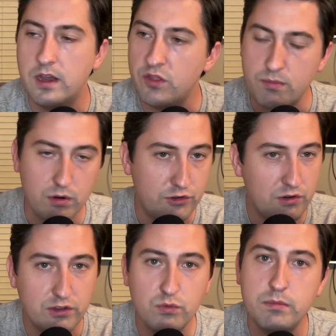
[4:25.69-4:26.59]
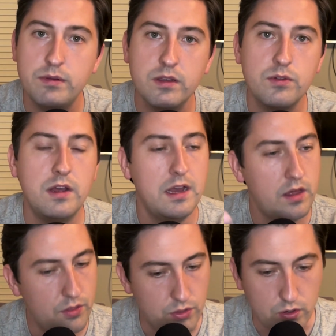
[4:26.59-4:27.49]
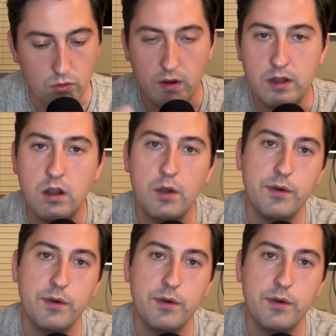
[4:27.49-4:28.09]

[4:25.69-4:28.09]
The more trust we build, the greater our